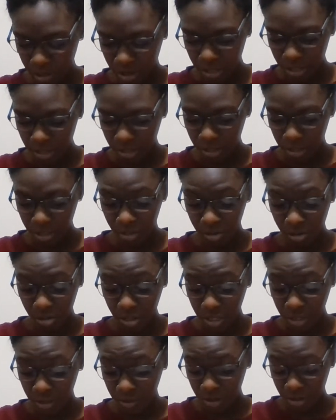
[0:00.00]
are
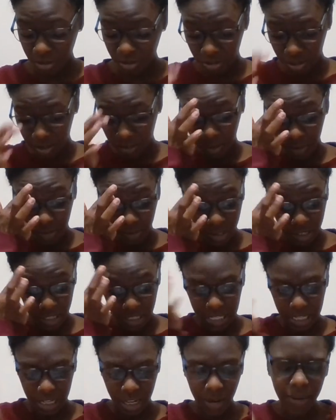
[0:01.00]
usually one of those people
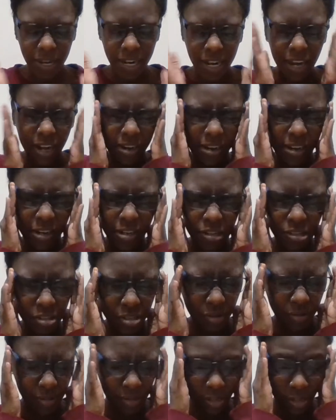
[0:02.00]
that's like, oh my god, how do you
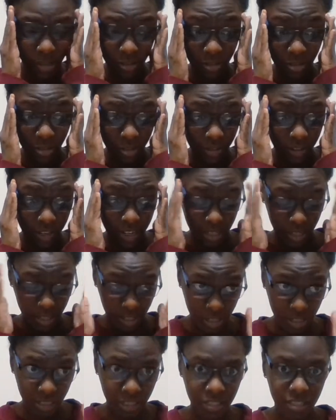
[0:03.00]
deal with all those threads?
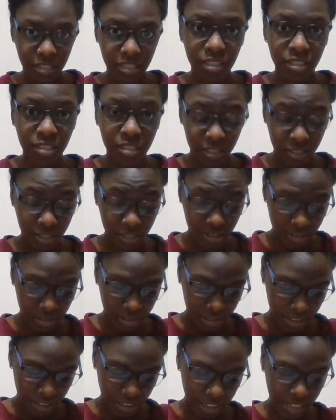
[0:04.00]
Because it's
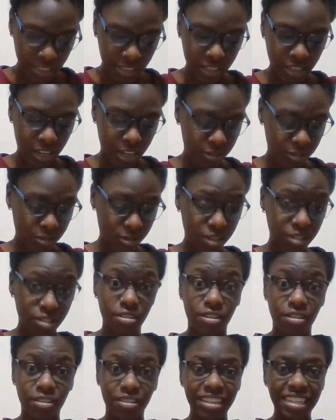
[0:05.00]
a lot of threads,
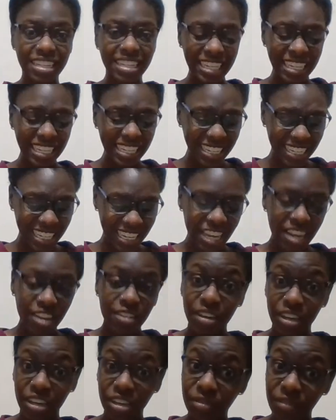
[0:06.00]
y'all.
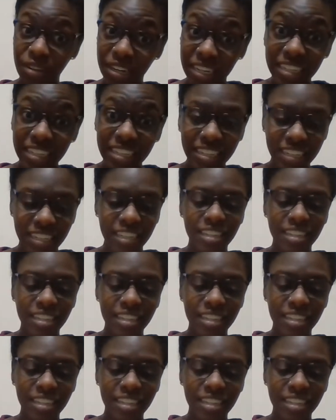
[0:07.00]
Okay, you ready?